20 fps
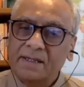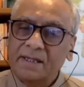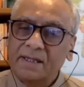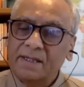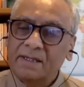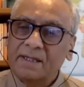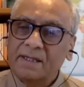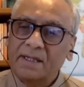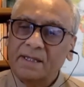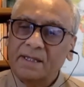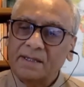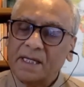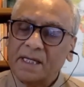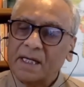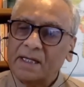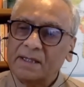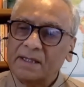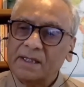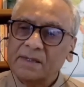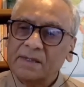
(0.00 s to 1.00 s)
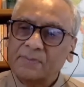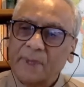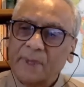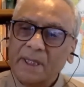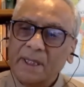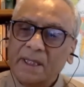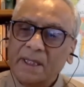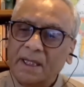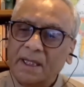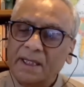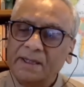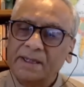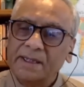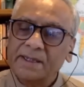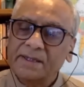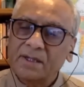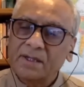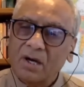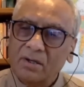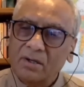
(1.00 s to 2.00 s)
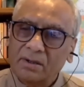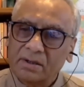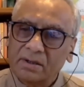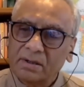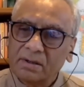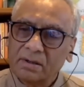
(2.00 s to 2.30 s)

he, he started sprinkling the salt.